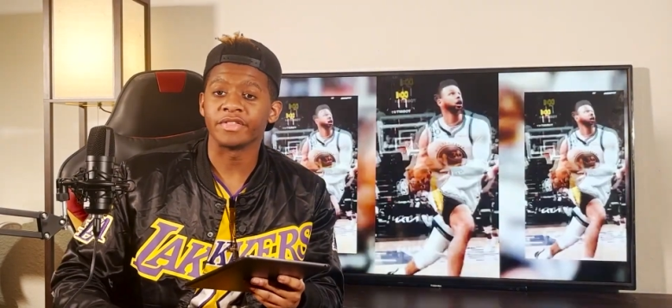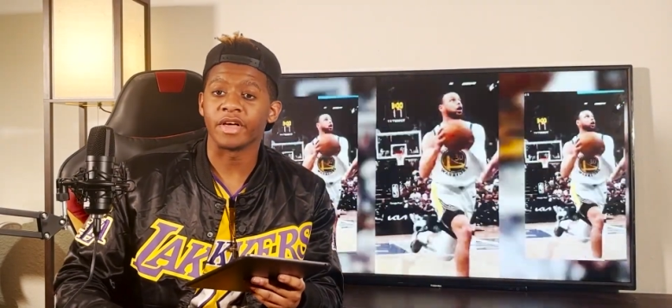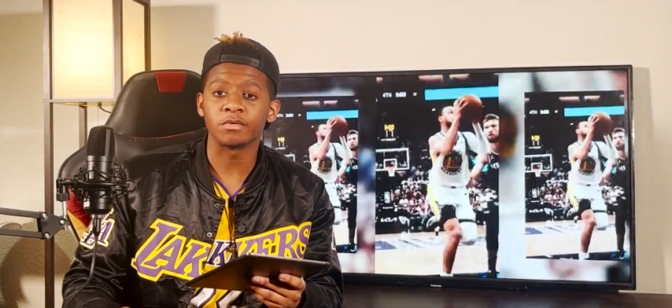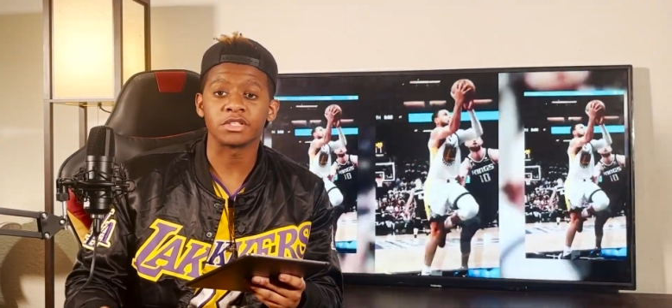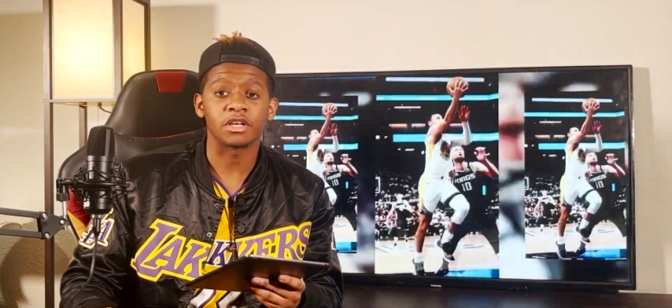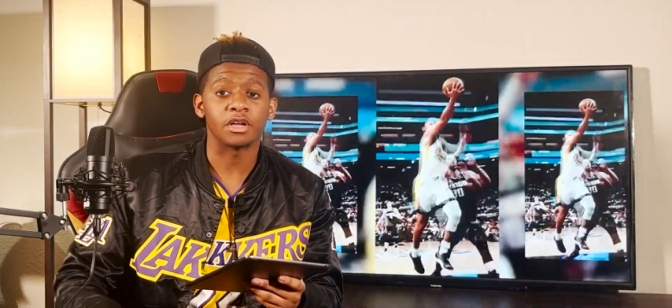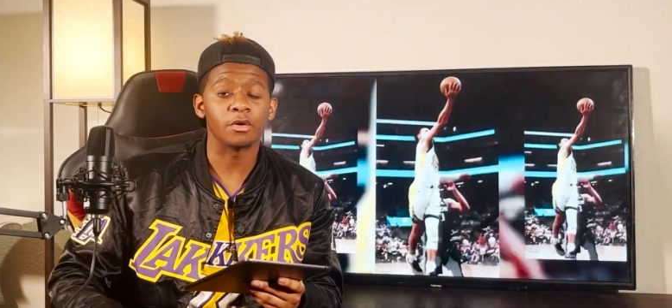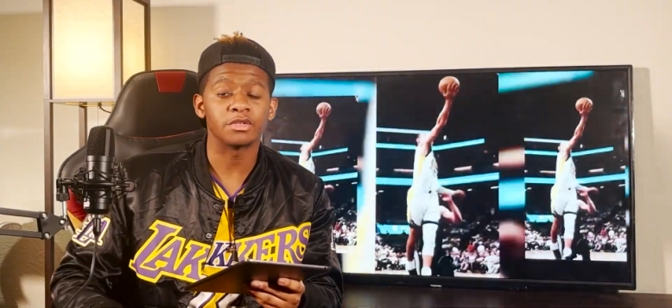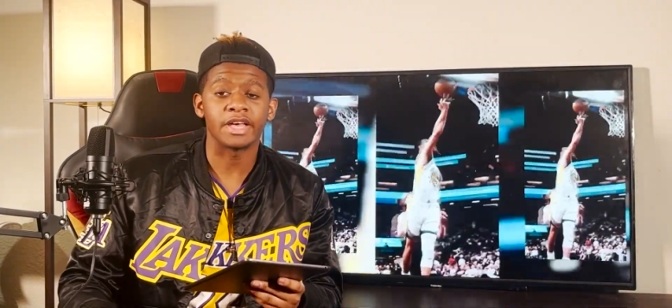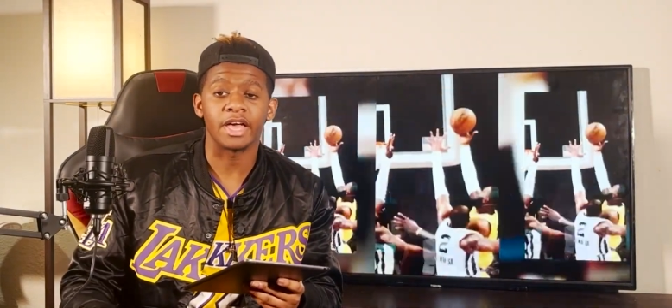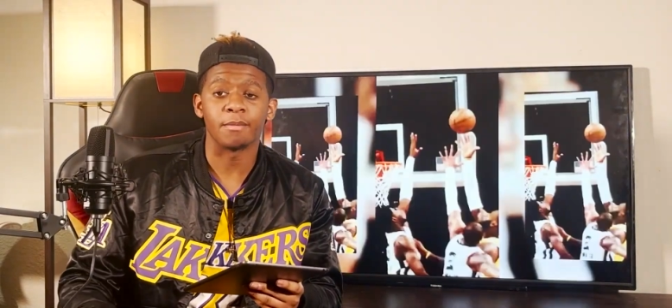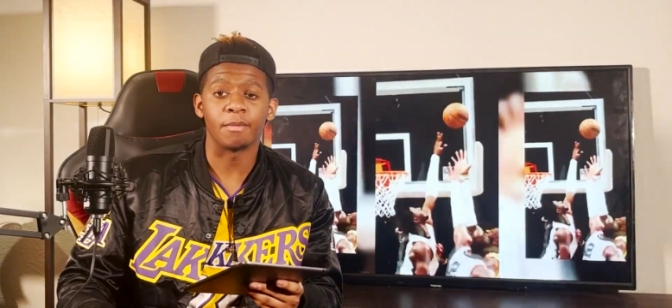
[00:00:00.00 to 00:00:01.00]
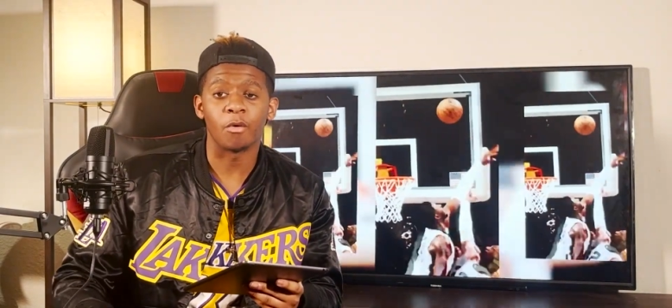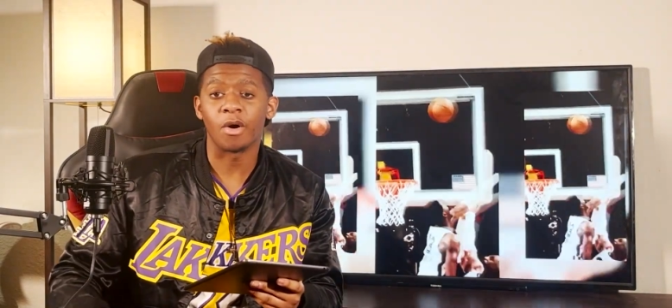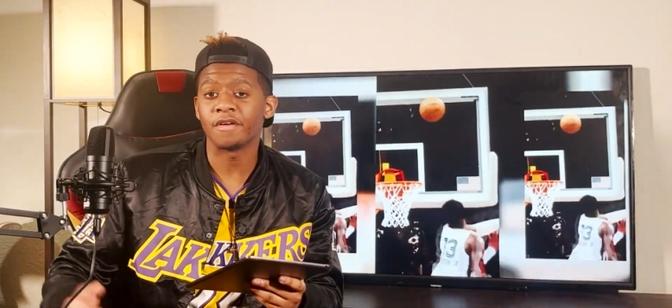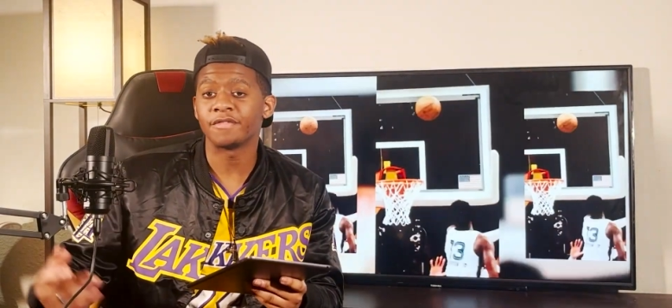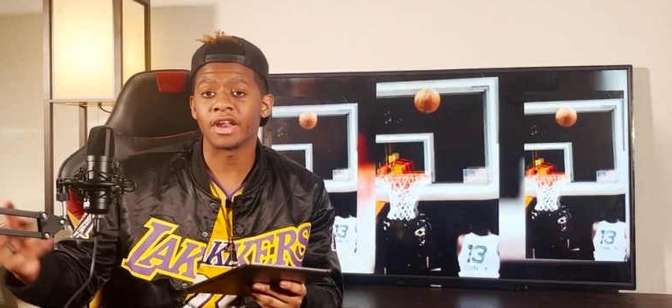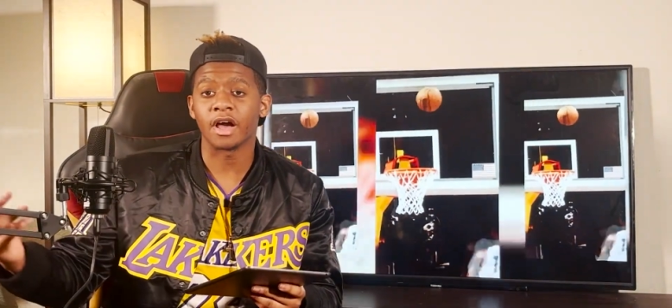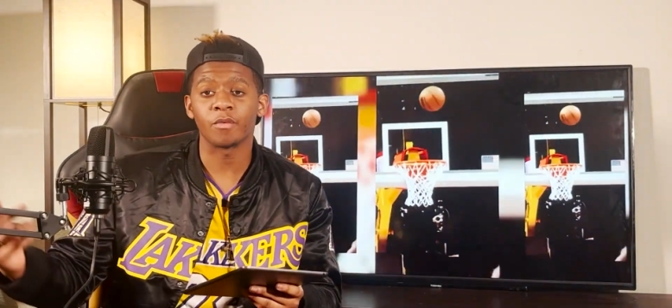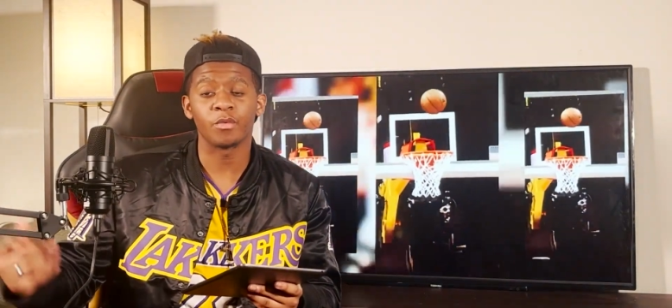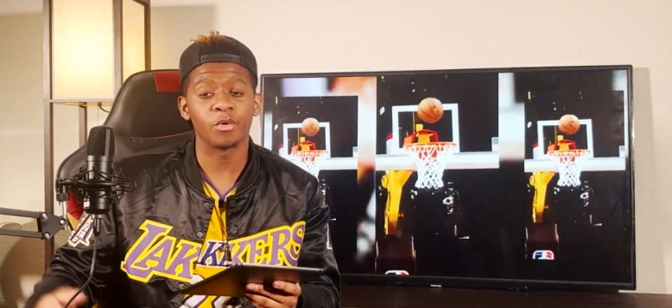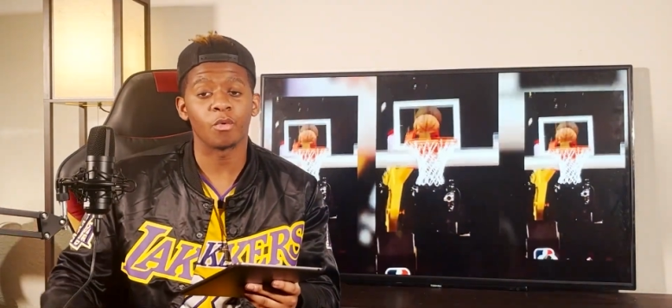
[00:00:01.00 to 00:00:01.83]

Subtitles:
And that was a close game. My wife and I, we were